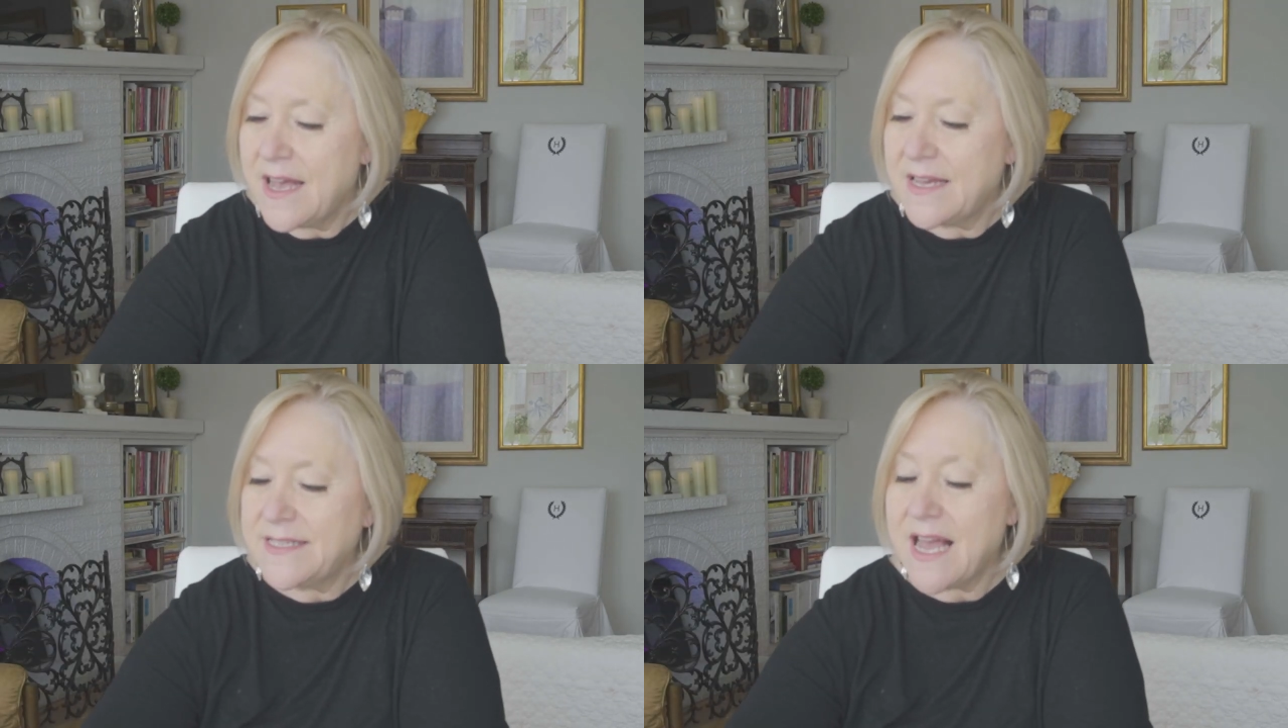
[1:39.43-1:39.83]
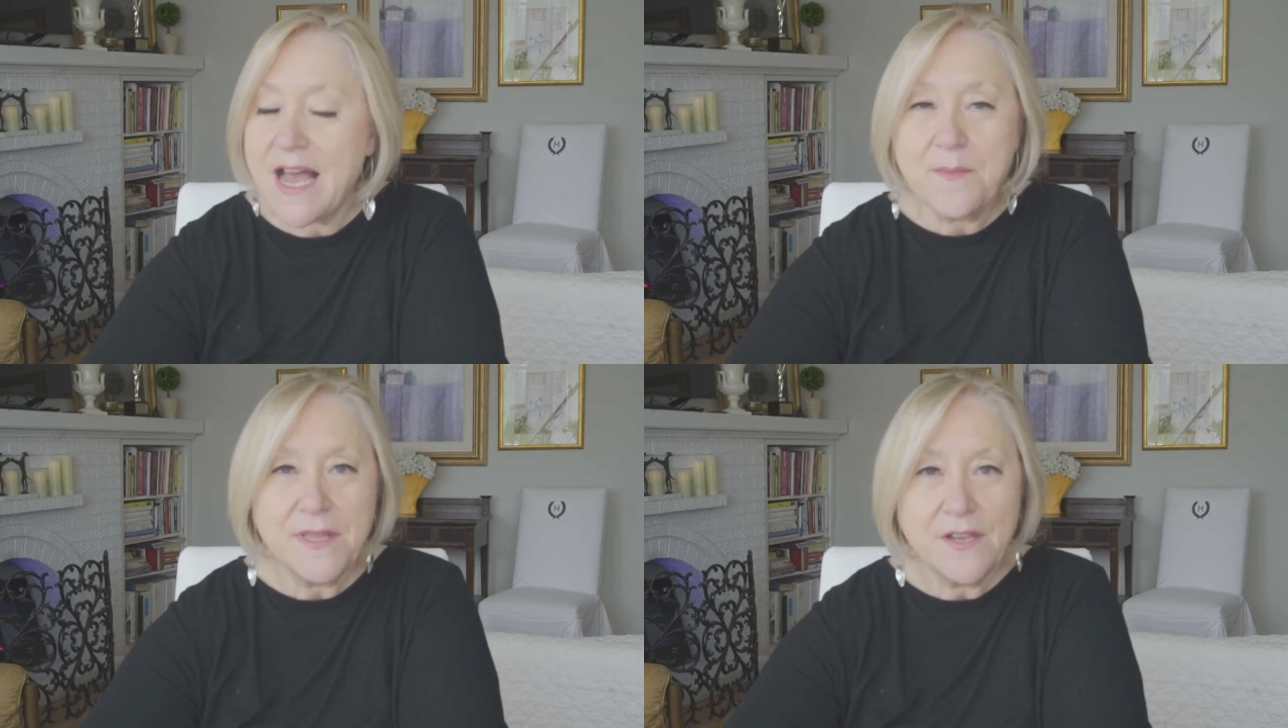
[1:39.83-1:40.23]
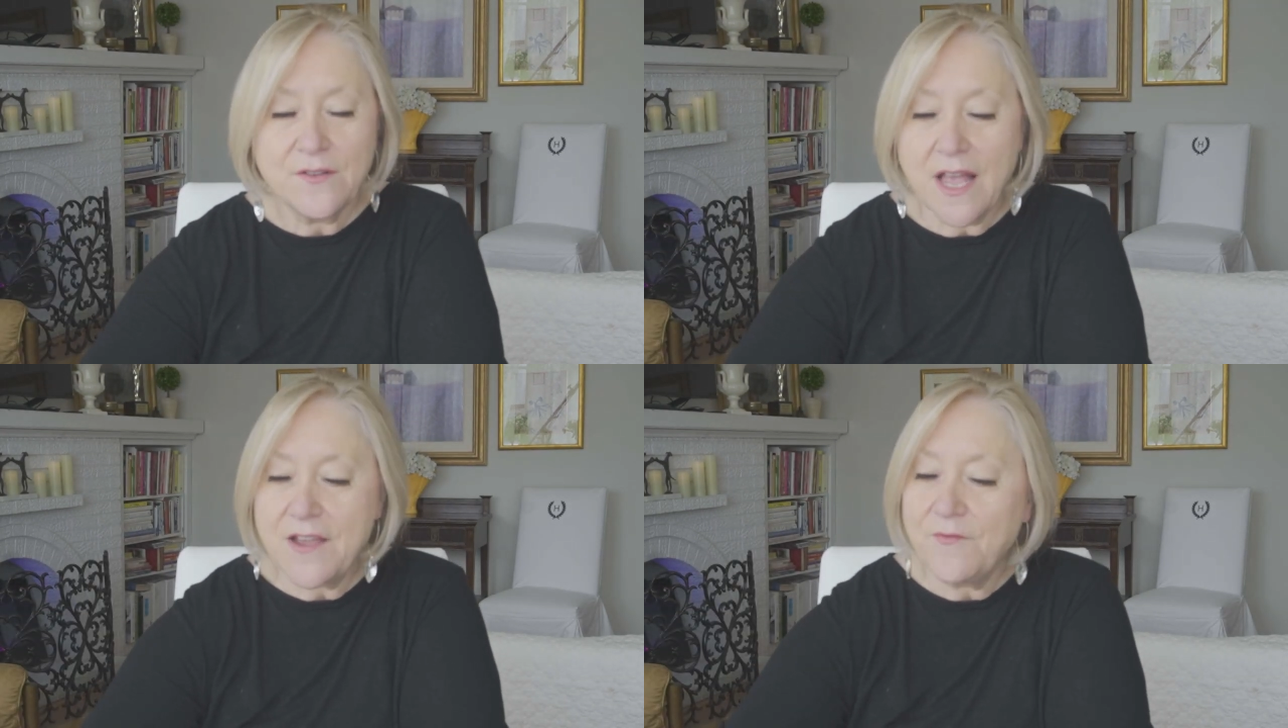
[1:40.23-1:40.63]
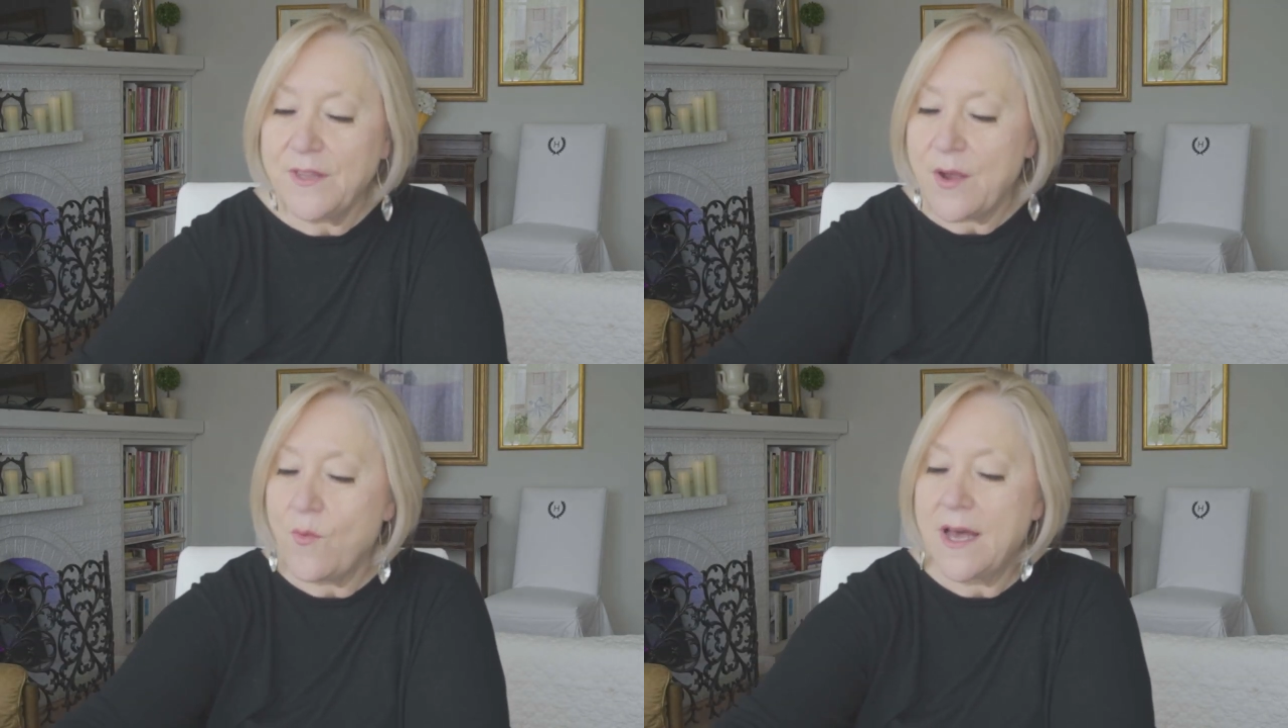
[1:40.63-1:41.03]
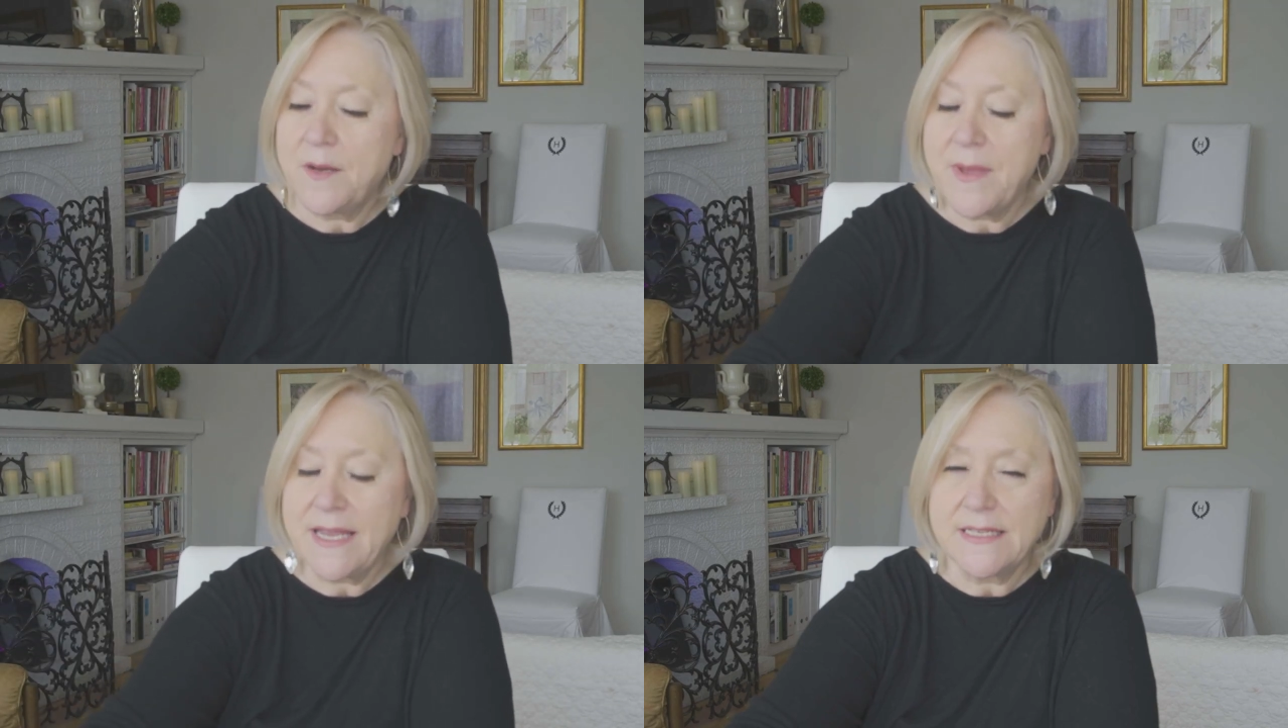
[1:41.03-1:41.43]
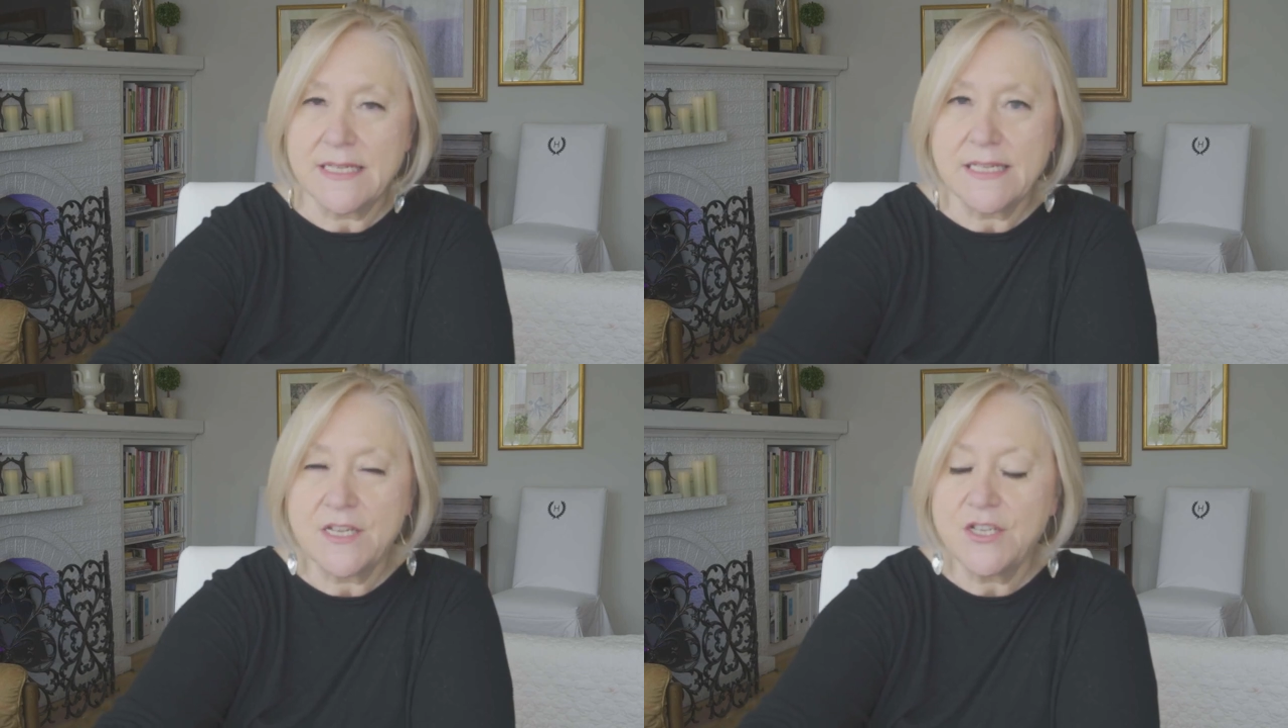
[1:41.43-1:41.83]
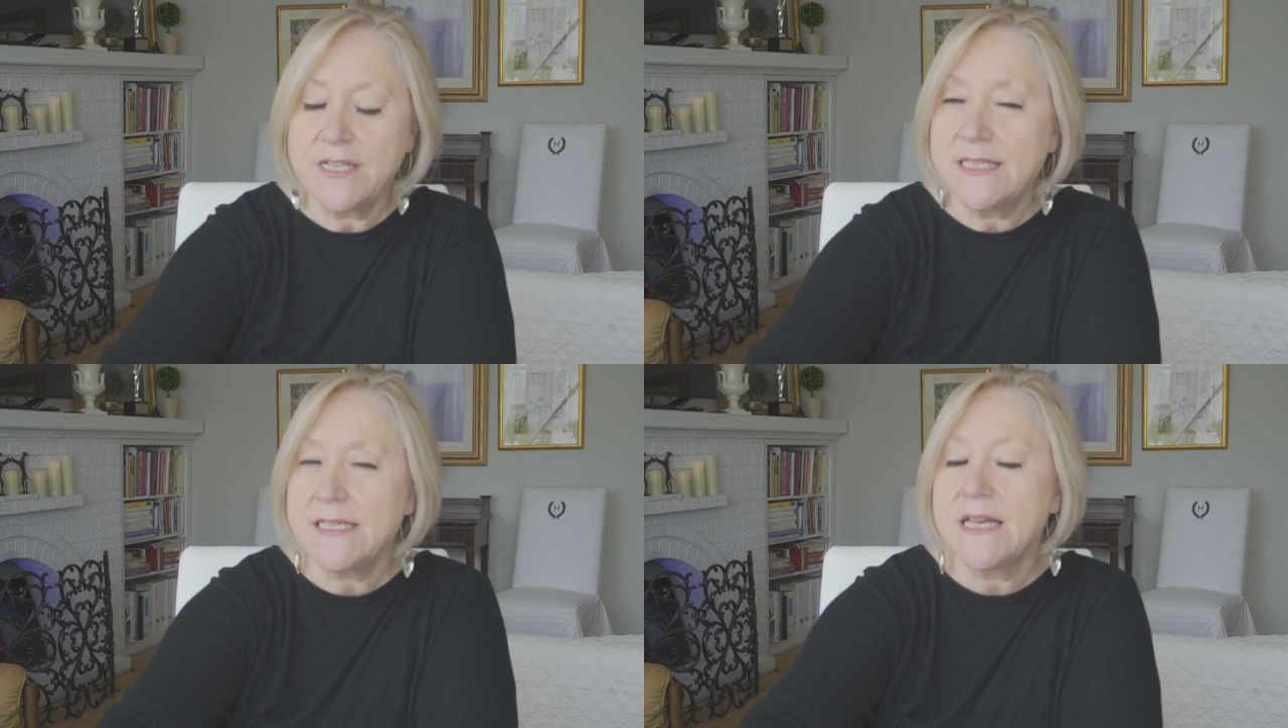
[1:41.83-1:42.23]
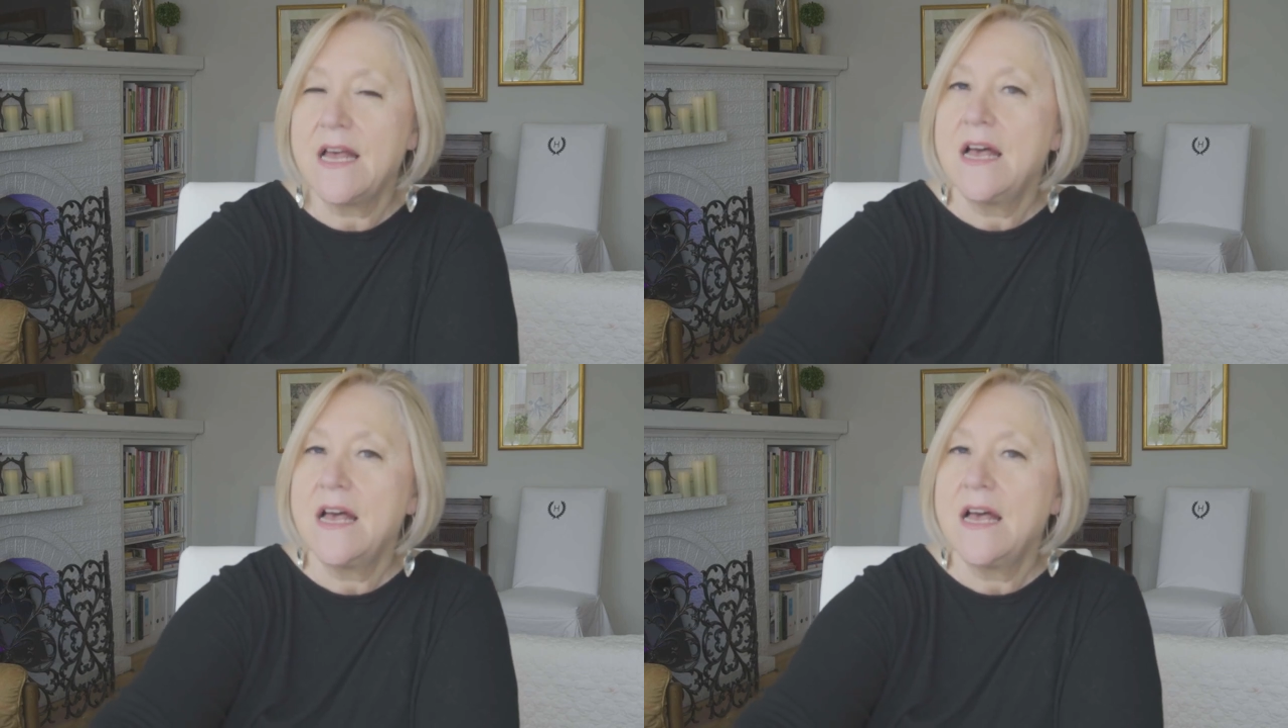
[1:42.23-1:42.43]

a time in their life when they want to make decisions.